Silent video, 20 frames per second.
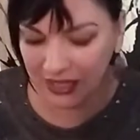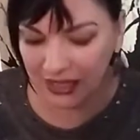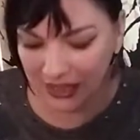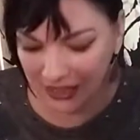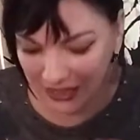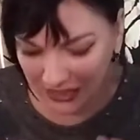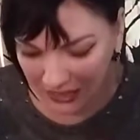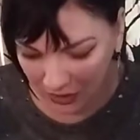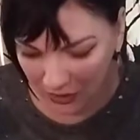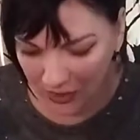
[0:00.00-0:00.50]

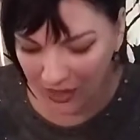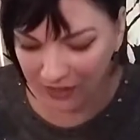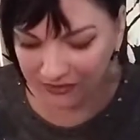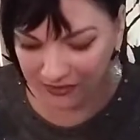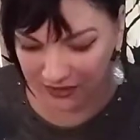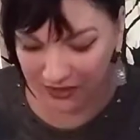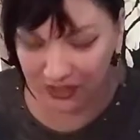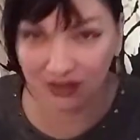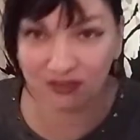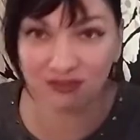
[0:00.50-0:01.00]
they're not
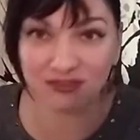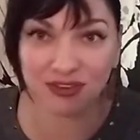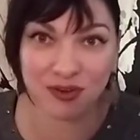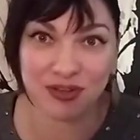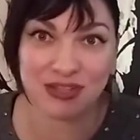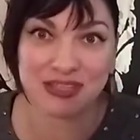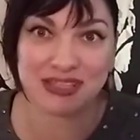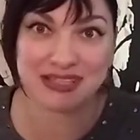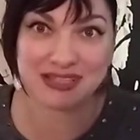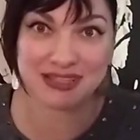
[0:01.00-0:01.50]
feeling very
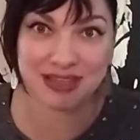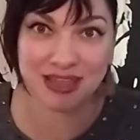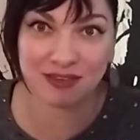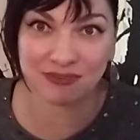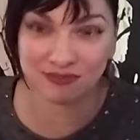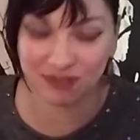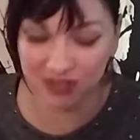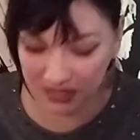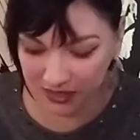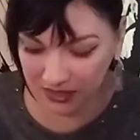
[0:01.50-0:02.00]

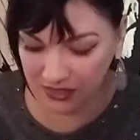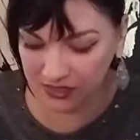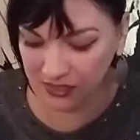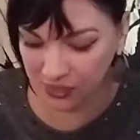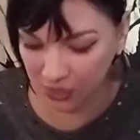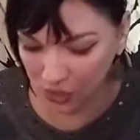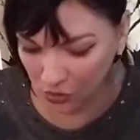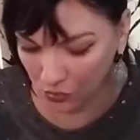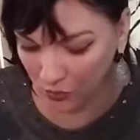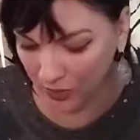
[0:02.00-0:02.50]
safe in the
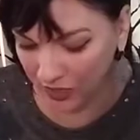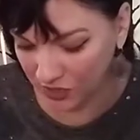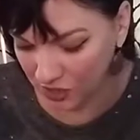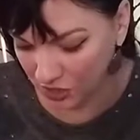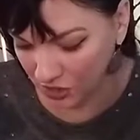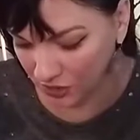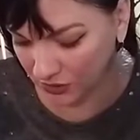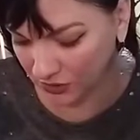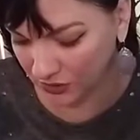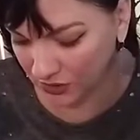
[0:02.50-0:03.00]

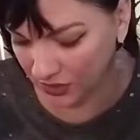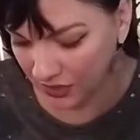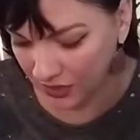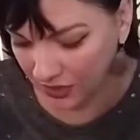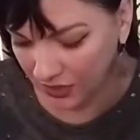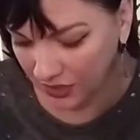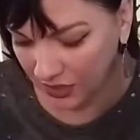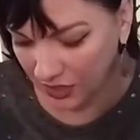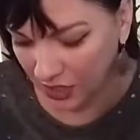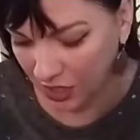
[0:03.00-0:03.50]
situation,
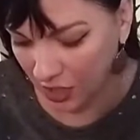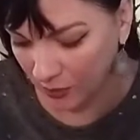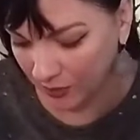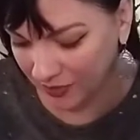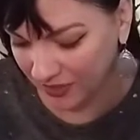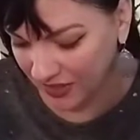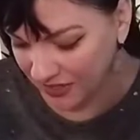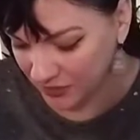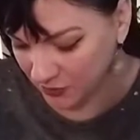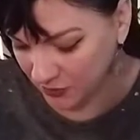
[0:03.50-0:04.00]
and
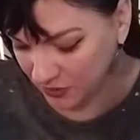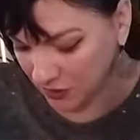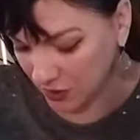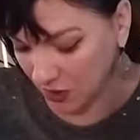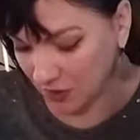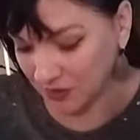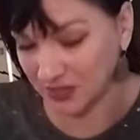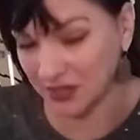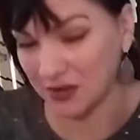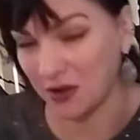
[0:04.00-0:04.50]
that's what's
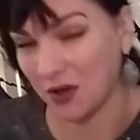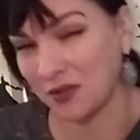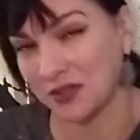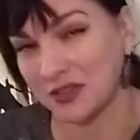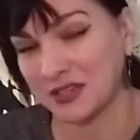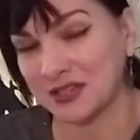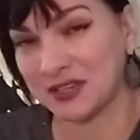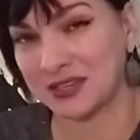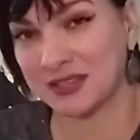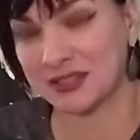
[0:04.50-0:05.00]
causing all
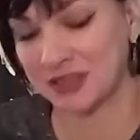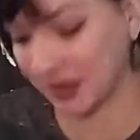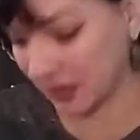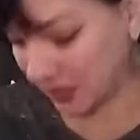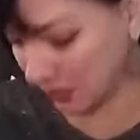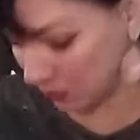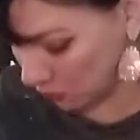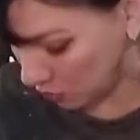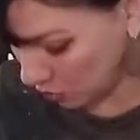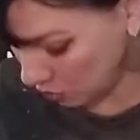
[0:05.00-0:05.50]
this
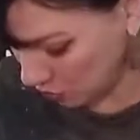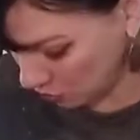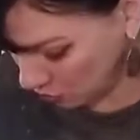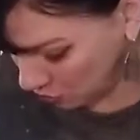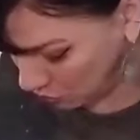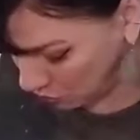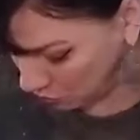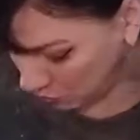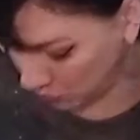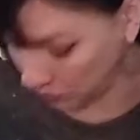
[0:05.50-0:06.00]
anxiety.
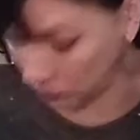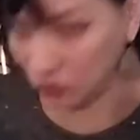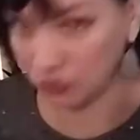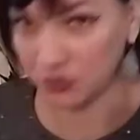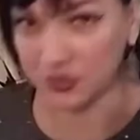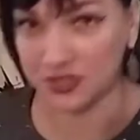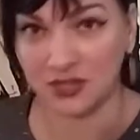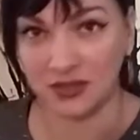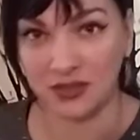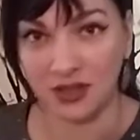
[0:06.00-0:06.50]
Woo! Ooh,
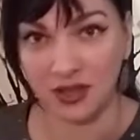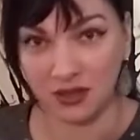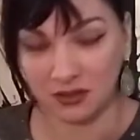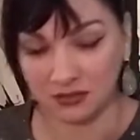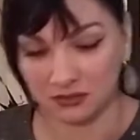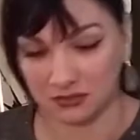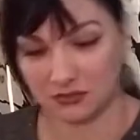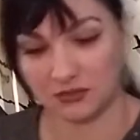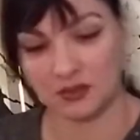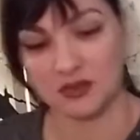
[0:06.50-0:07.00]
see that?
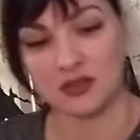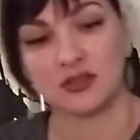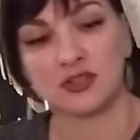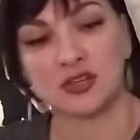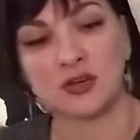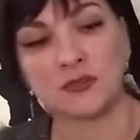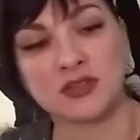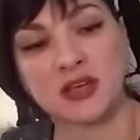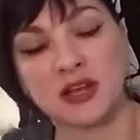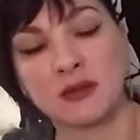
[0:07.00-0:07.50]

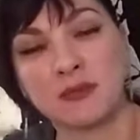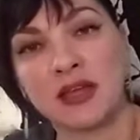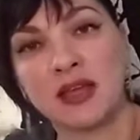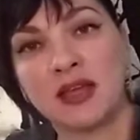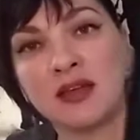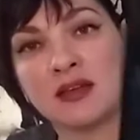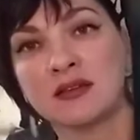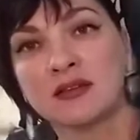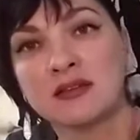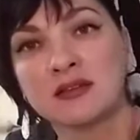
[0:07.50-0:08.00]
Jumped out of my
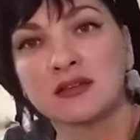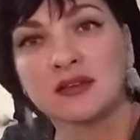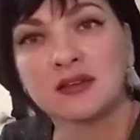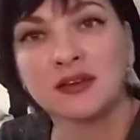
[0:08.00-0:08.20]
hand.